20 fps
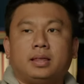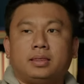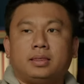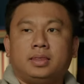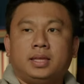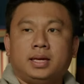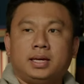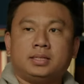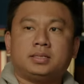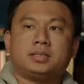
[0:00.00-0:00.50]

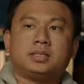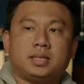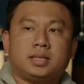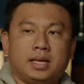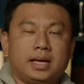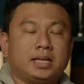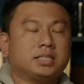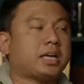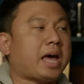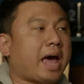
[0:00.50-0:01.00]
these
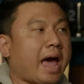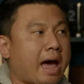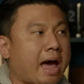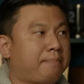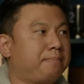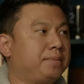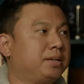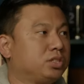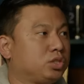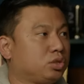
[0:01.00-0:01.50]
things
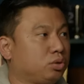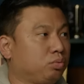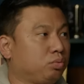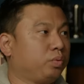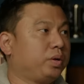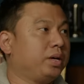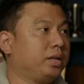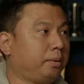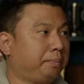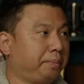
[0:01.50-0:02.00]
happen to
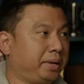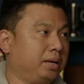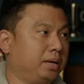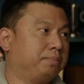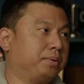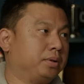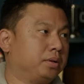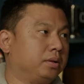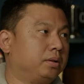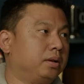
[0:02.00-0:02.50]
real
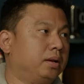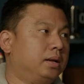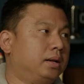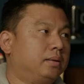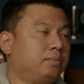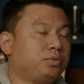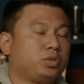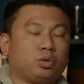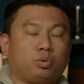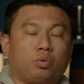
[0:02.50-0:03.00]
people.
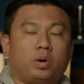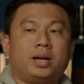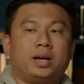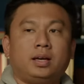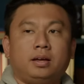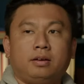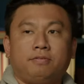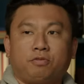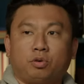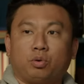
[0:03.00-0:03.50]

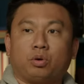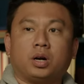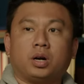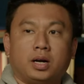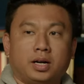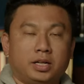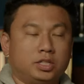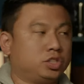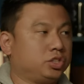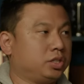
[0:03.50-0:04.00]

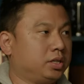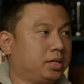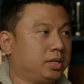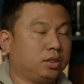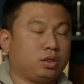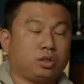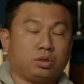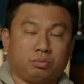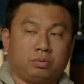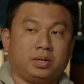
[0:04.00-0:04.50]

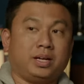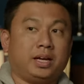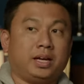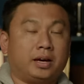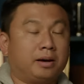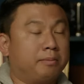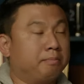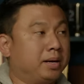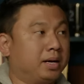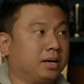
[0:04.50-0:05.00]
2,403
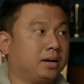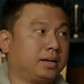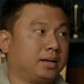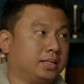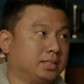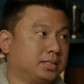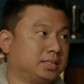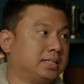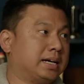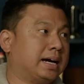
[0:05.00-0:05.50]

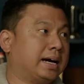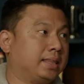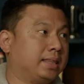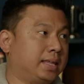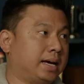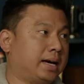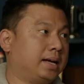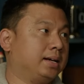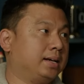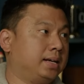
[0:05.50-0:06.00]
Americans died
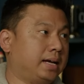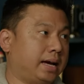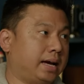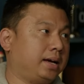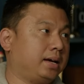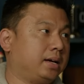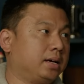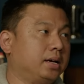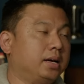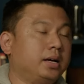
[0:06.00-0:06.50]
that day.
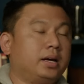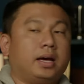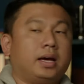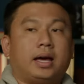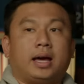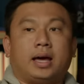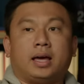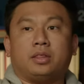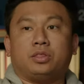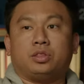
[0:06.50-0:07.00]
Mm-hmm.
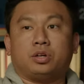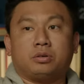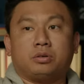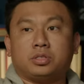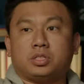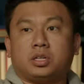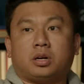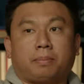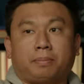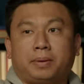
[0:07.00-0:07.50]
And
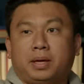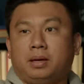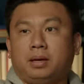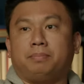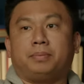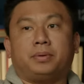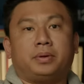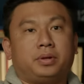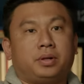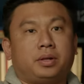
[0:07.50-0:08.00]
those are
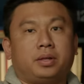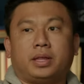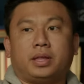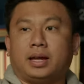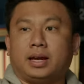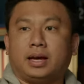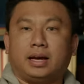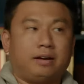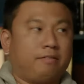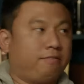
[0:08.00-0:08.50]
people
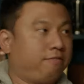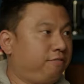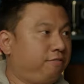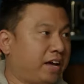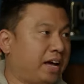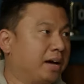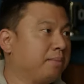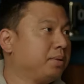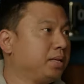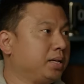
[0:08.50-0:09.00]
that had
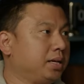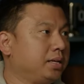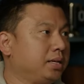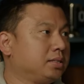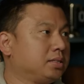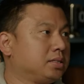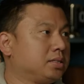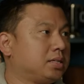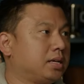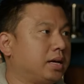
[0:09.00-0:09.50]

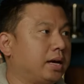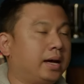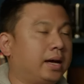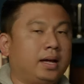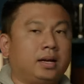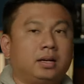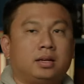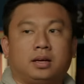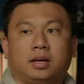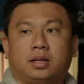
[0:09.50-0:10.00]
families
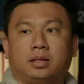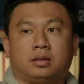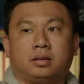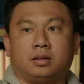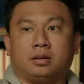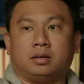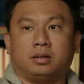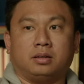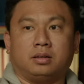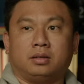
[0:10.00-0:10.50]
and
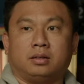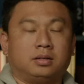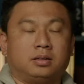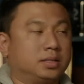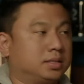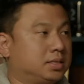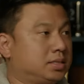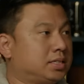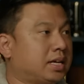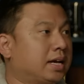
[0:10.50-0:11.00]
their their
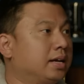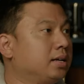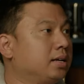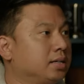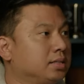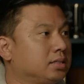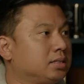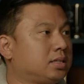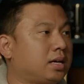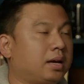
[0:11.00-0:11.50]

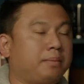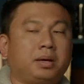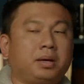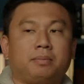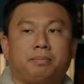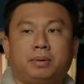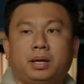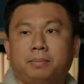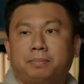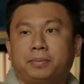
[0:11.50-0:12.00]
descendants. I mean,
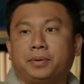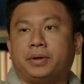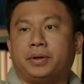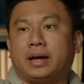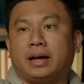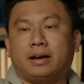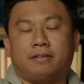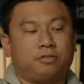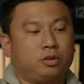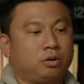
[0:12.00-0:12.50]
people
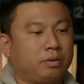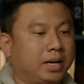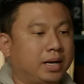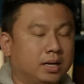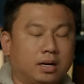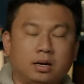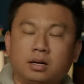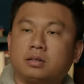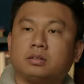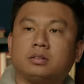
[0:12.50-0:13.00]
have great
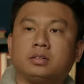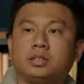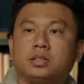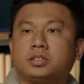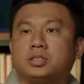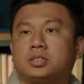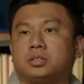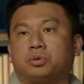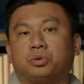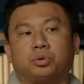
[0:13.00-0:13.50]

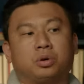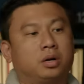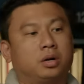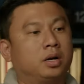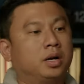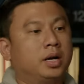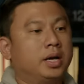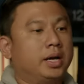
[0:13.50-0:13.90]
uncles or